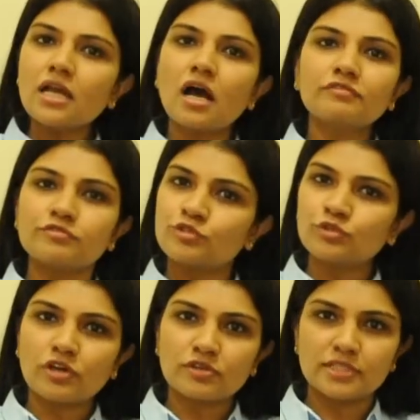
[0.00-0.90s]
half of
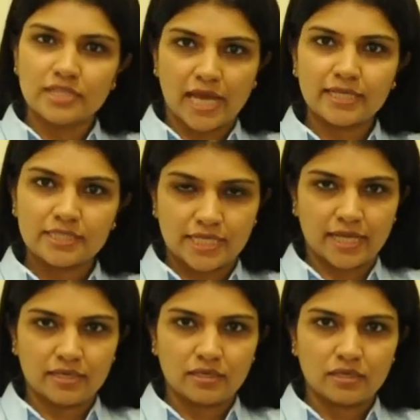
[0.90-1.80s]

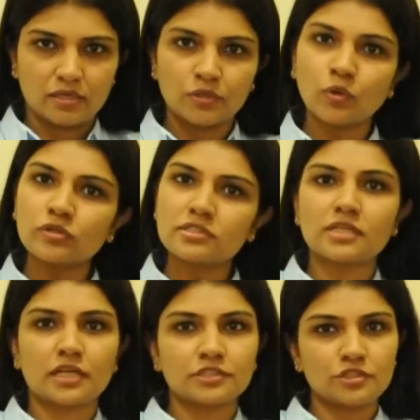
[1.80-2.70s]
2009-10, growth
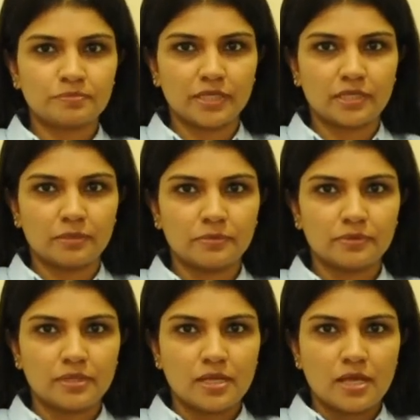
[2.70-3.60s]
started to pick up,
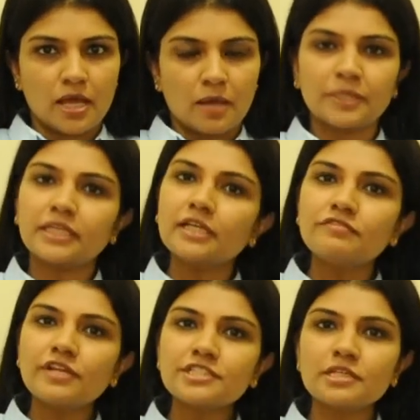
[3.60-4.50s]
but
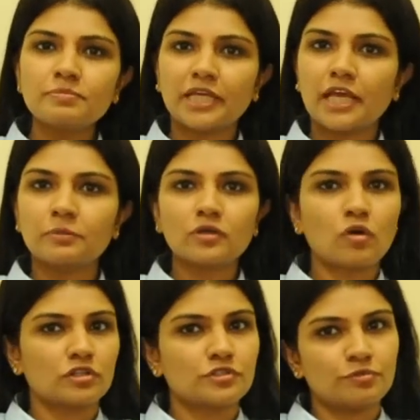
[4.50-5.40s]
inflation became a
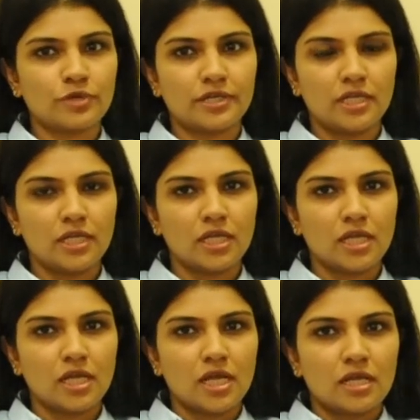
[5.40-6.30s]
cause of worry.
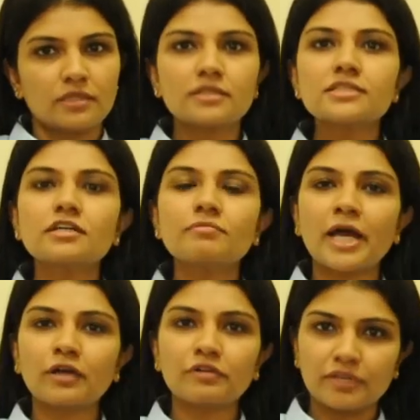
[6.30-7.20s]
The Reserve
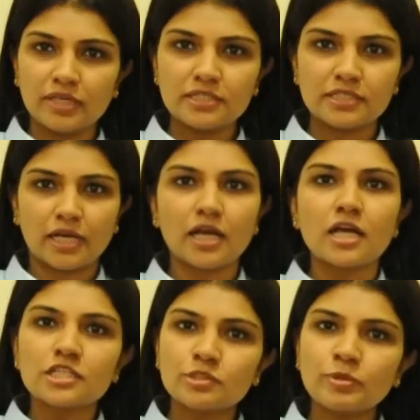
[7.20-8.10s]
Bank of India
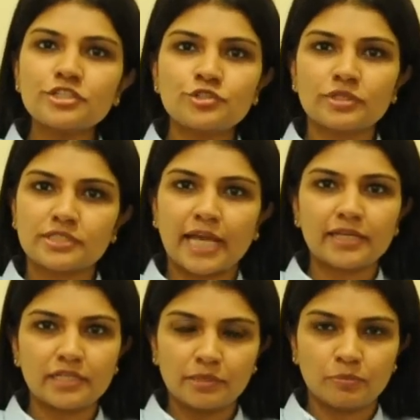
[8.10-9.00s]
switched to a
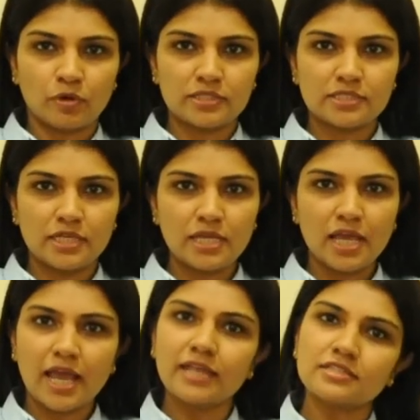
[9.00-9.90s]
tightening policy
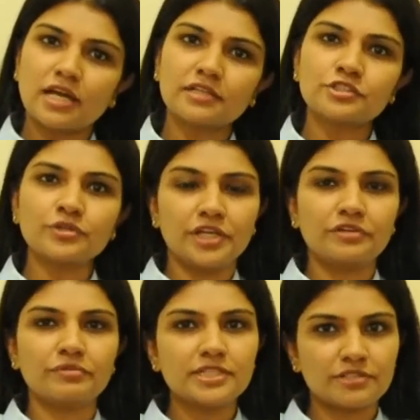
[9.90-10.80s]
and started to
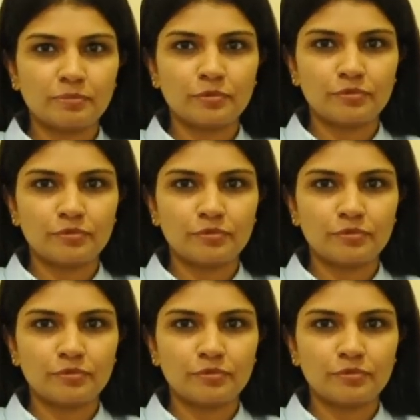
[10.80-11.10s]
increase repo